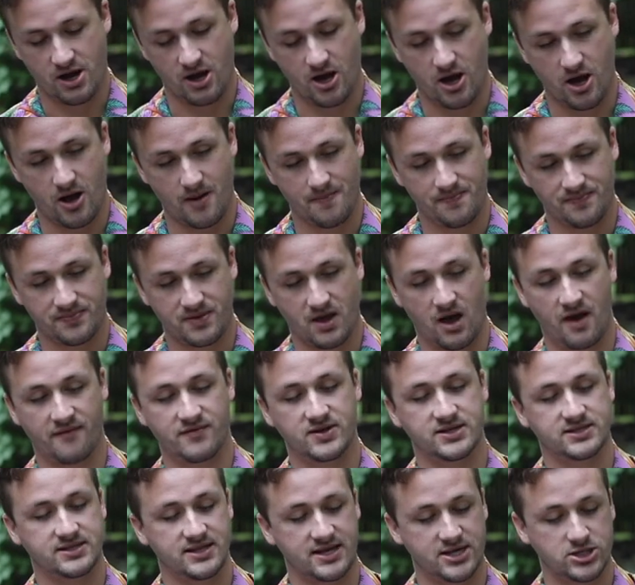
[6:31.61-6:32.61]

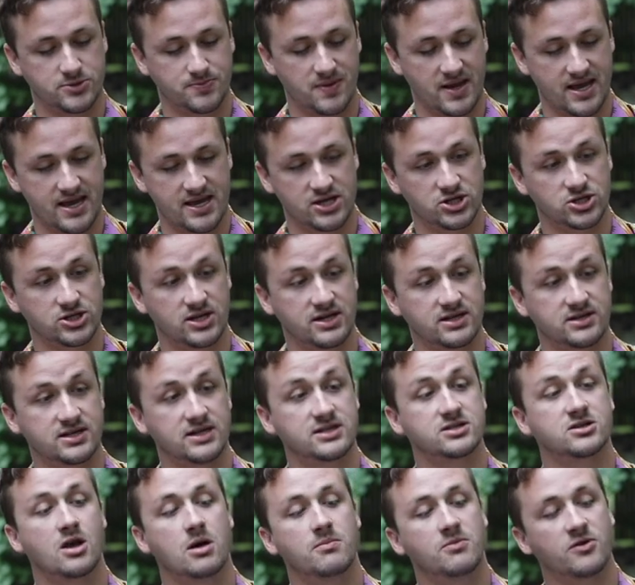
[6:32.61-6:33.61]
Obviously the HPA engine. It
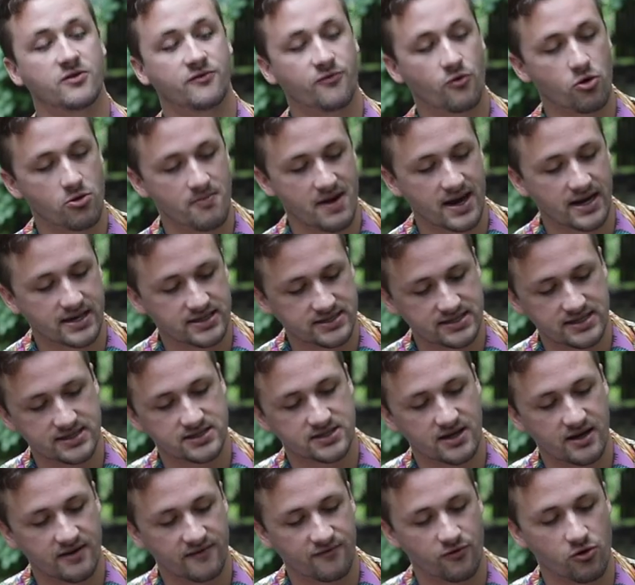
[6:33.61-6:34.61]
does come with 4
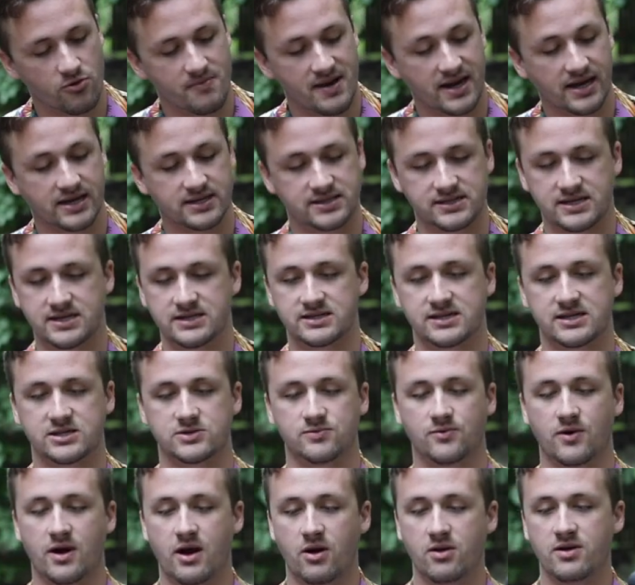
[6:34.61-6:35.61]
magazines. I have 4 magazines
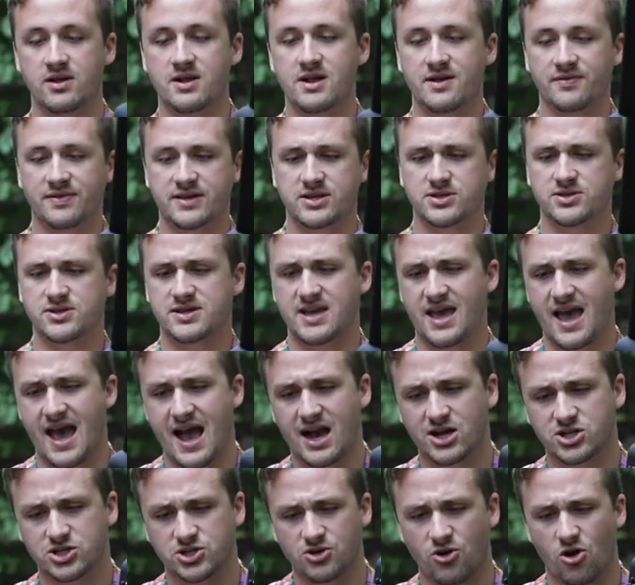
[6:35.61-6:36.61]
as well. These are the
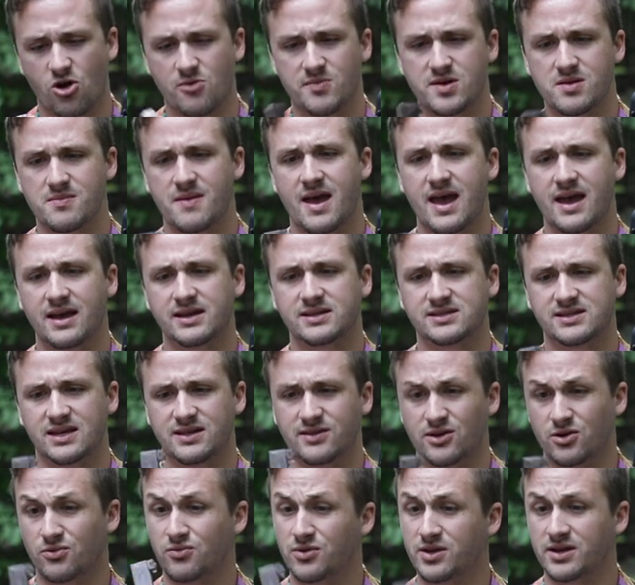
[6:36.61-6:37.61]
Action Army mags,
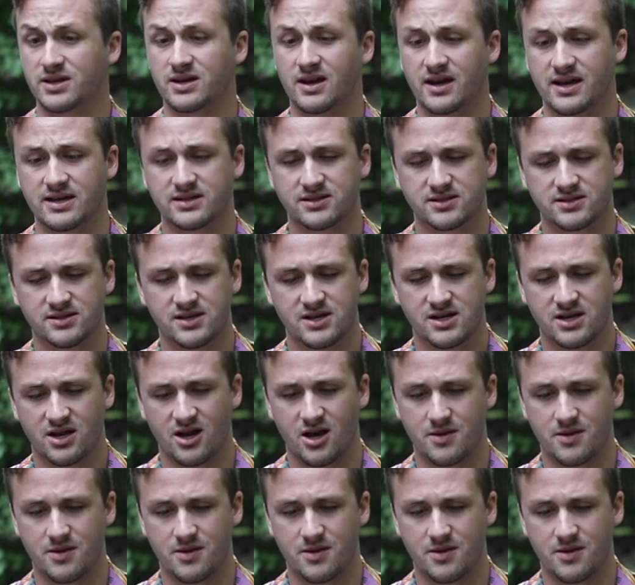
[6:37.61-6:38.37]
and they're really nice.